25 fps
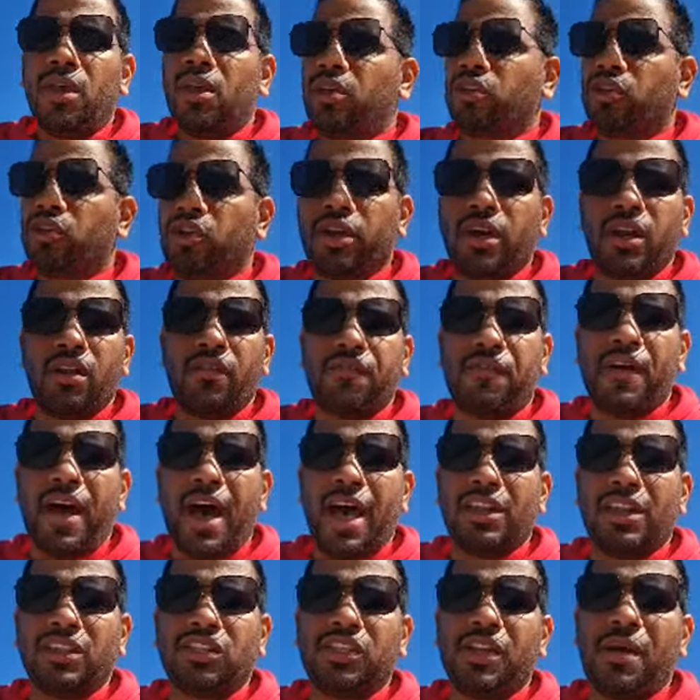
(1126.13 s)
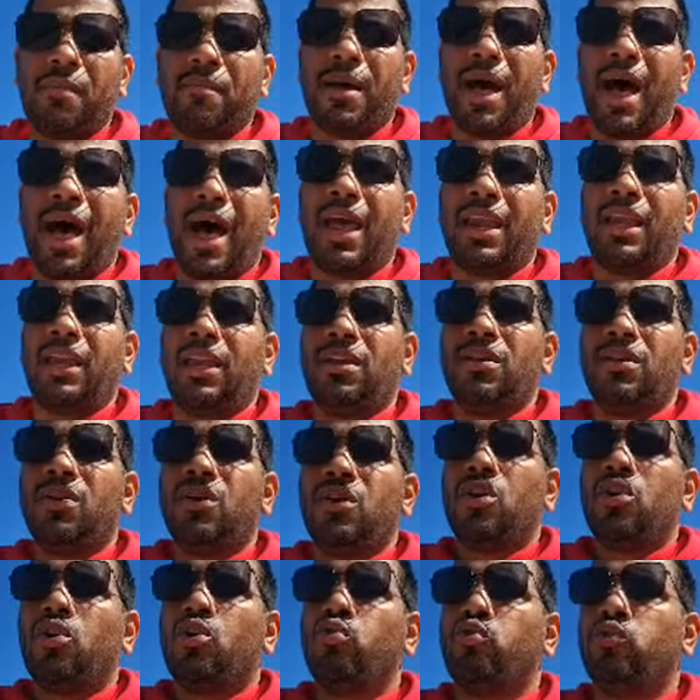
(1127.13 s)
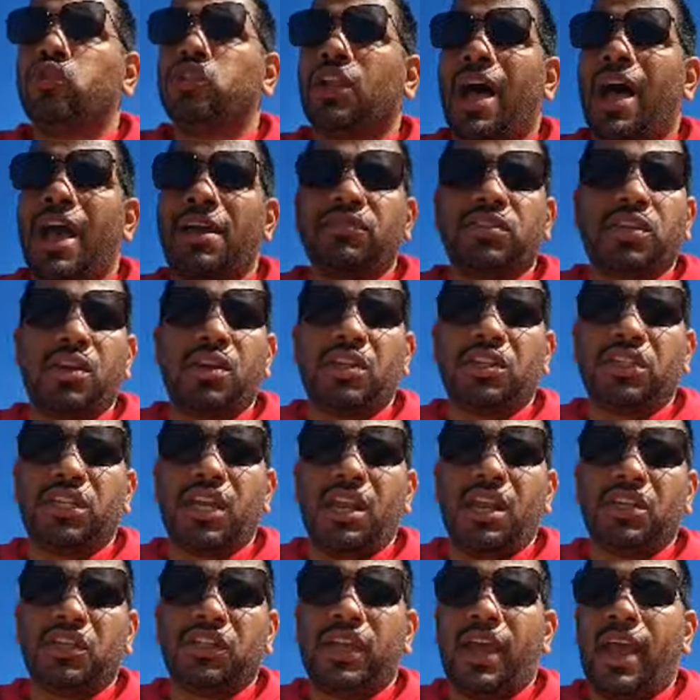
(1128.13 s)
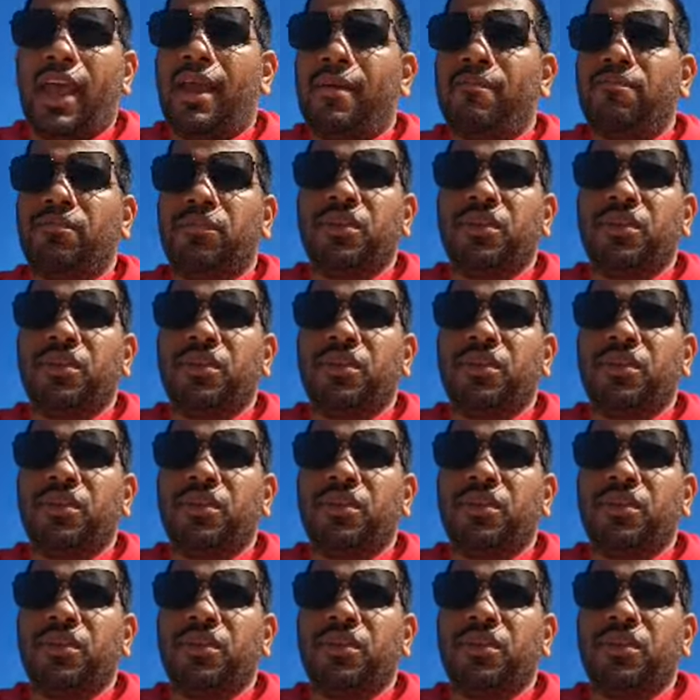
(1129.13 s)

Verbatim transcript: you're going to find somebody whose life's going to stay the same.